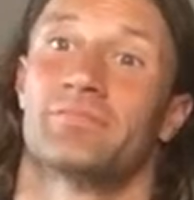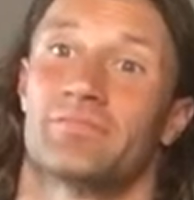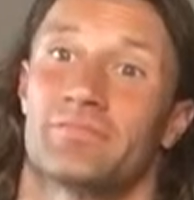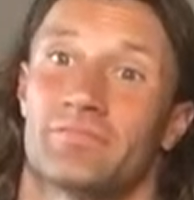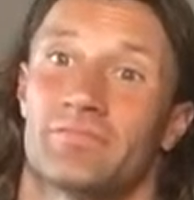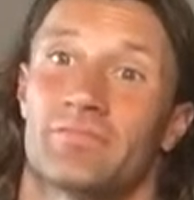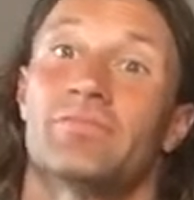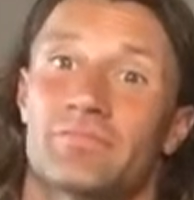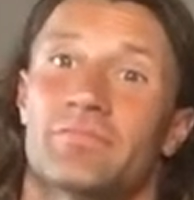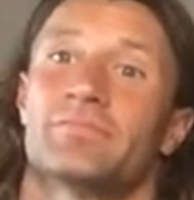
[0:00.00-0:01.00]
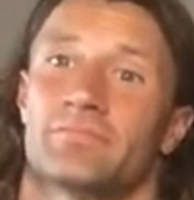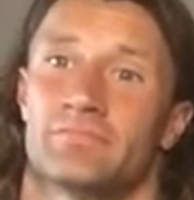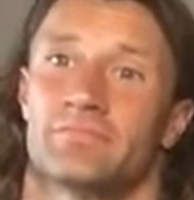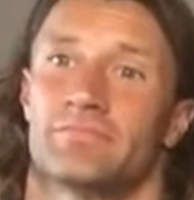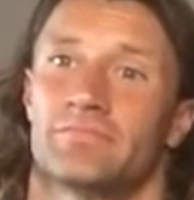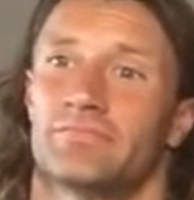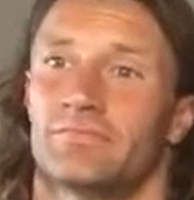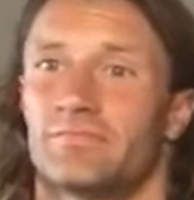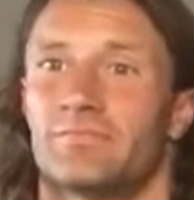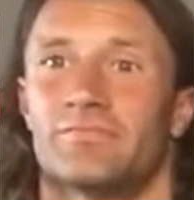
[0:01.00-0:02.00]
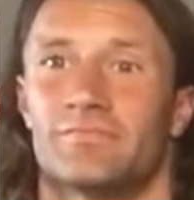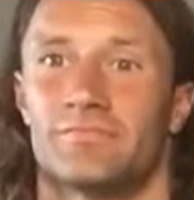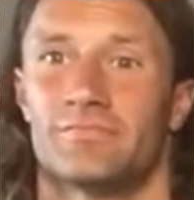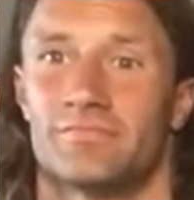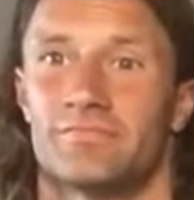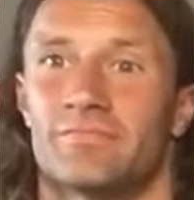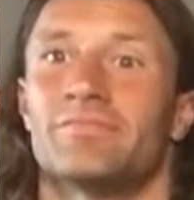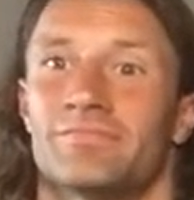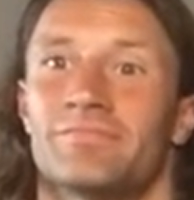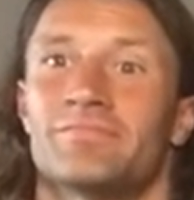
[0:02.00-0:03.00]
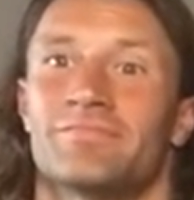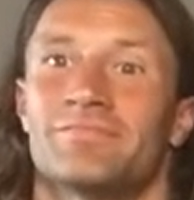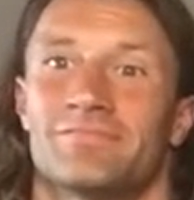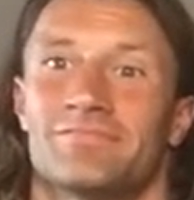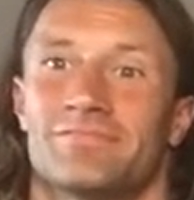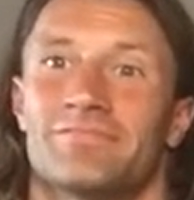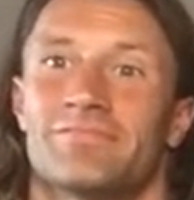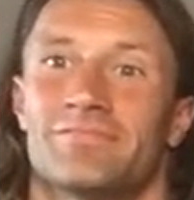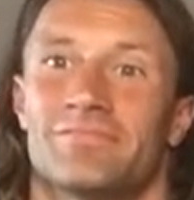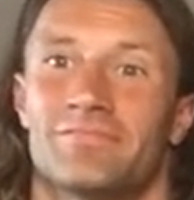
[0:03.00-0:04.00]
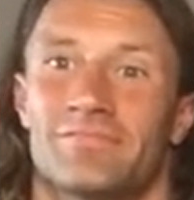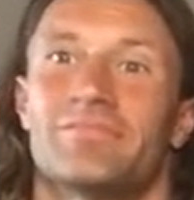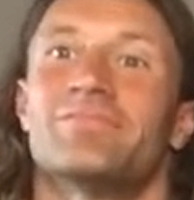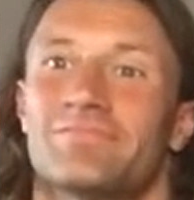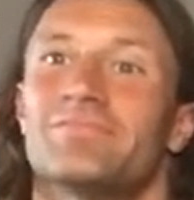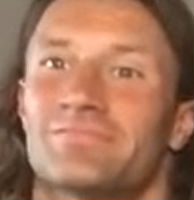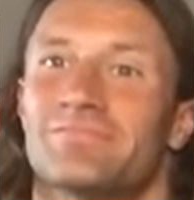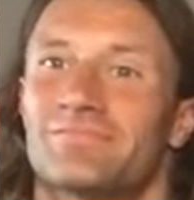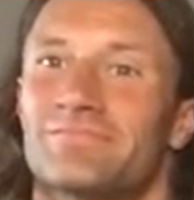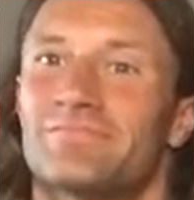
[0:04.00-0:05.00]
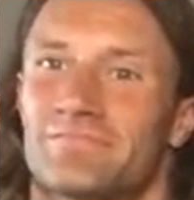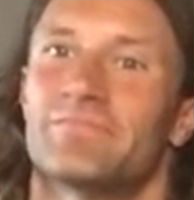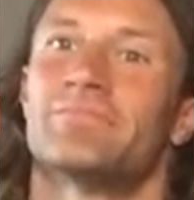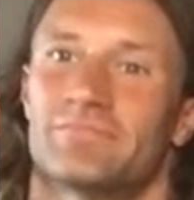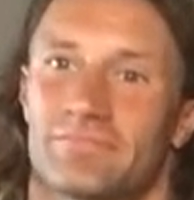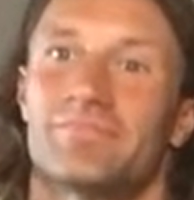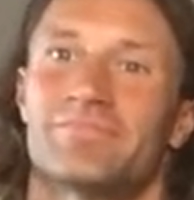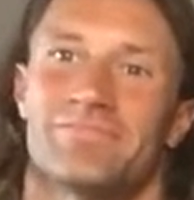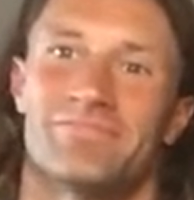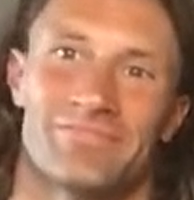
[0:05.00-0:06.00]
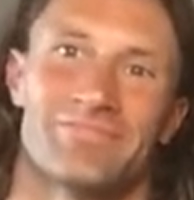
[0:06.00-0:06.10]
No words are spoken by the person on screen.